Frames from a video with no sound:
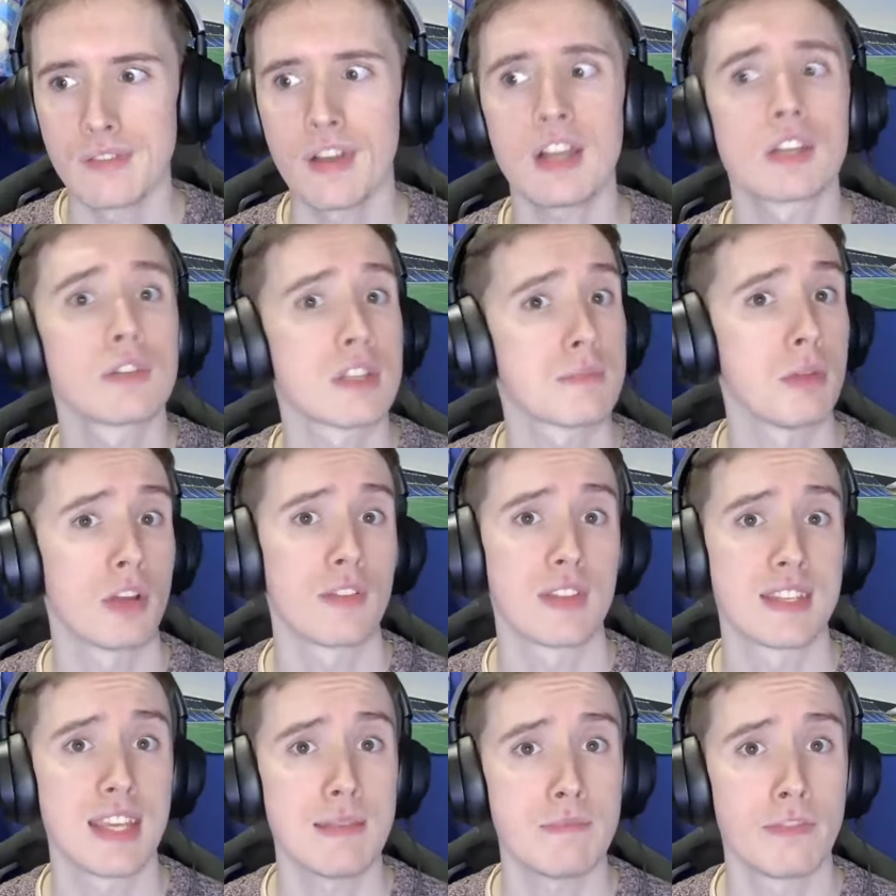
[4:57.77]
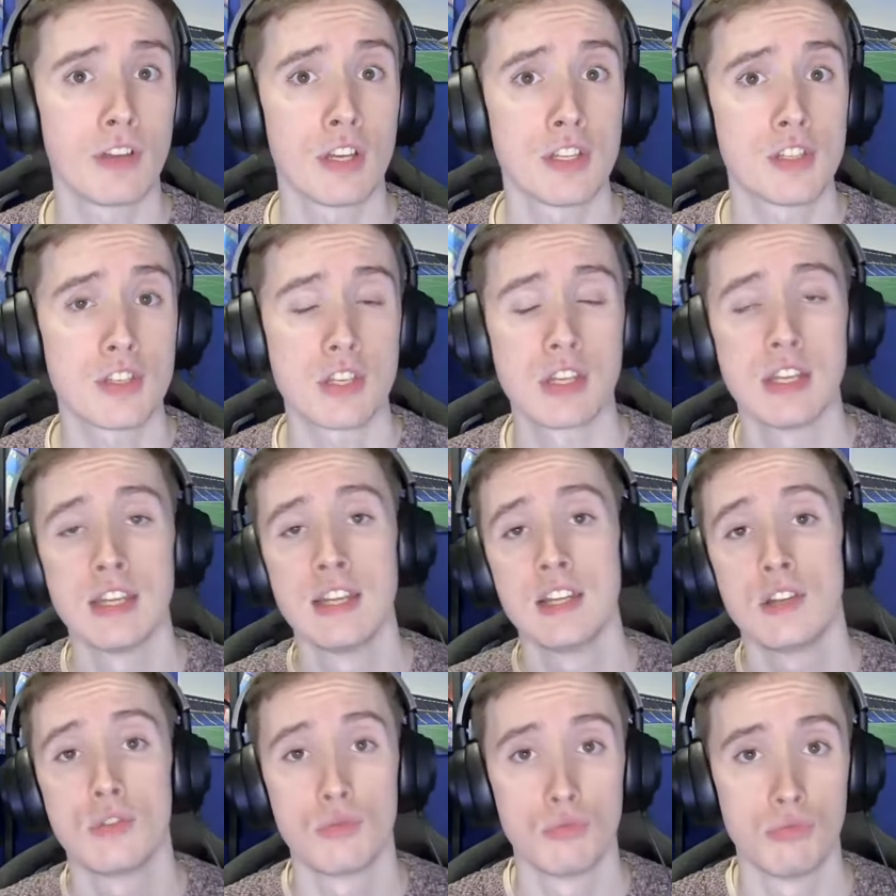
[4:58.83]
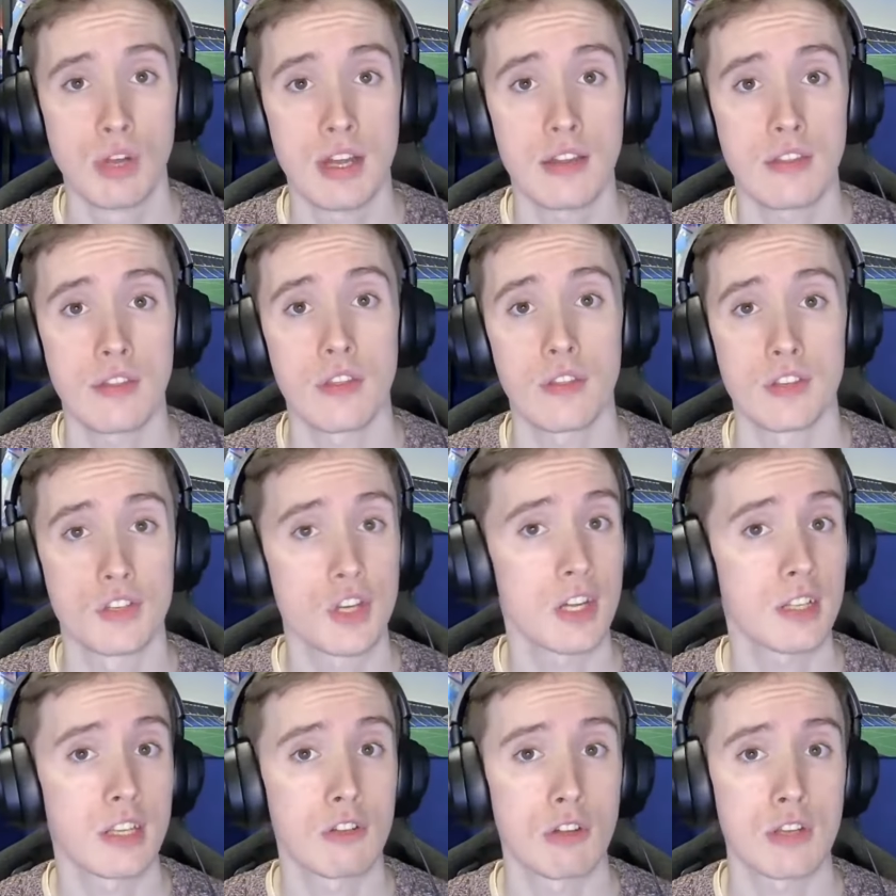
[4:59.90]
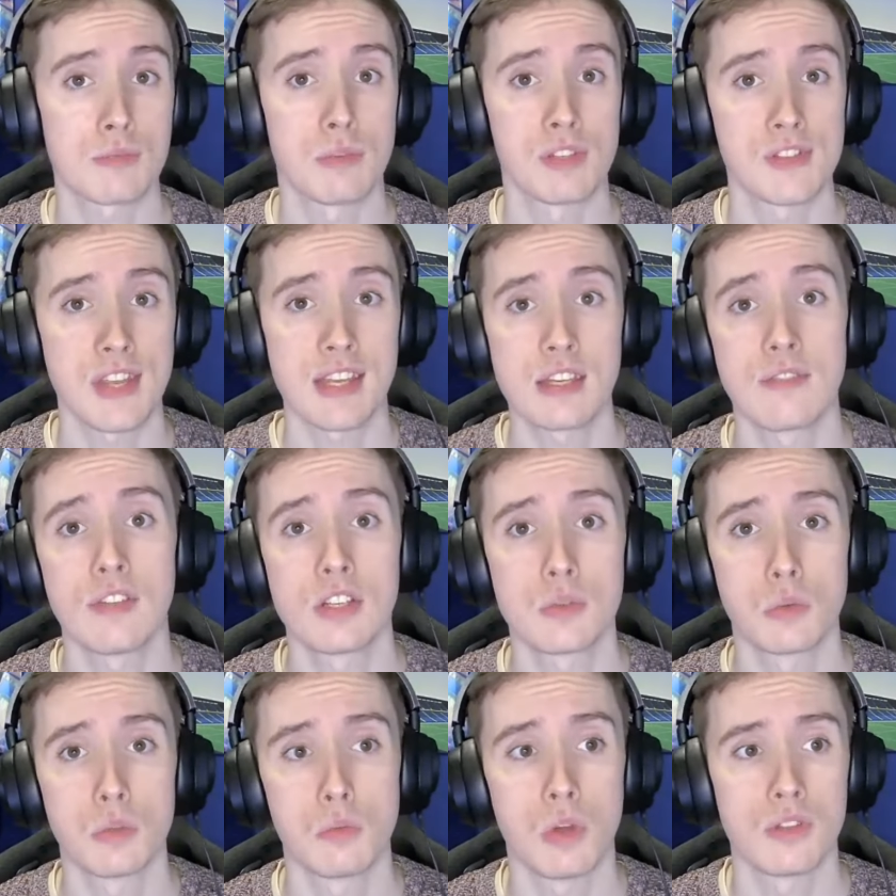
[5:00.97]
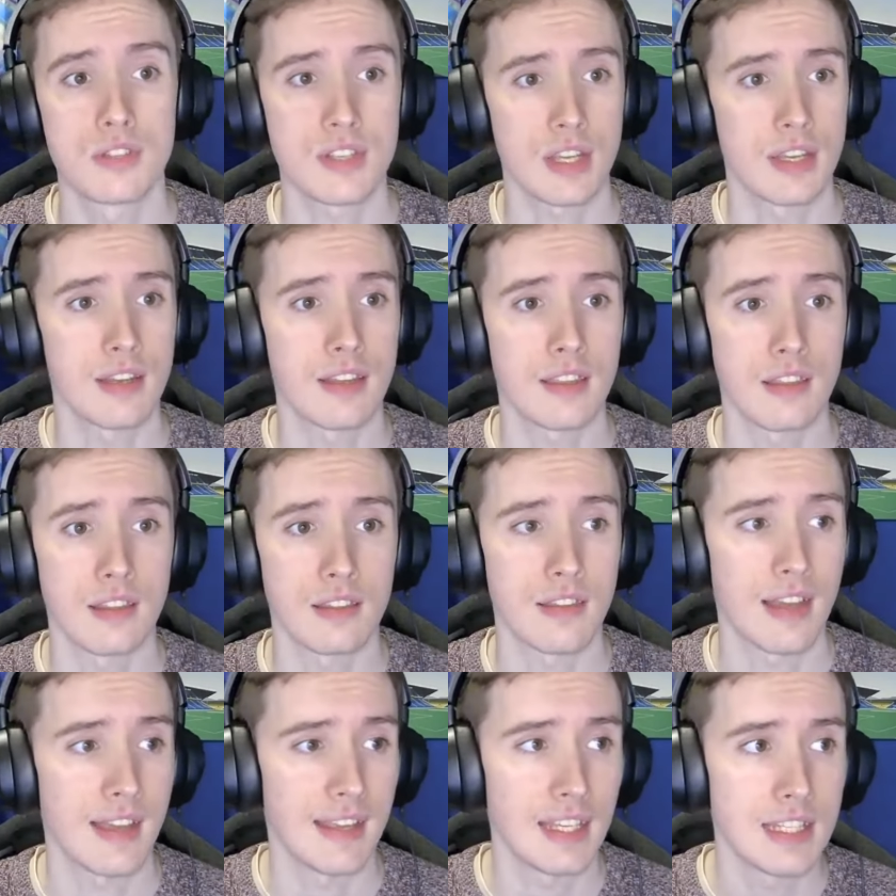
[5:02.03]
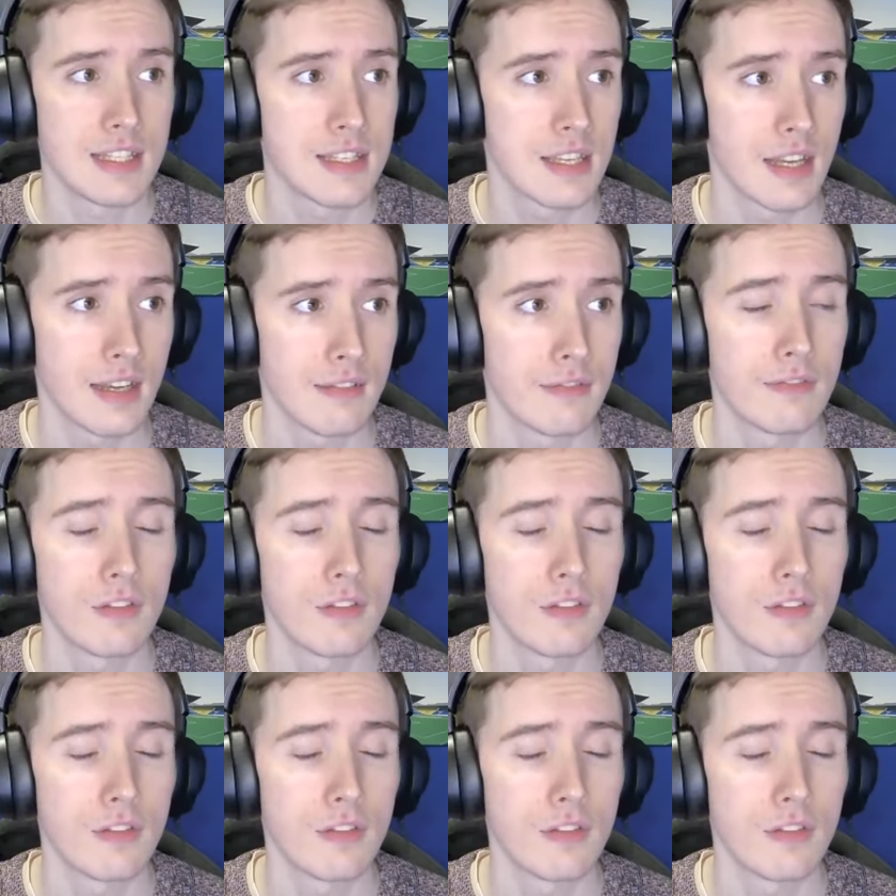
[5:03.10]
Farke is putting the team first, rather than Charlie Cresswell's individual wants, and I think that is a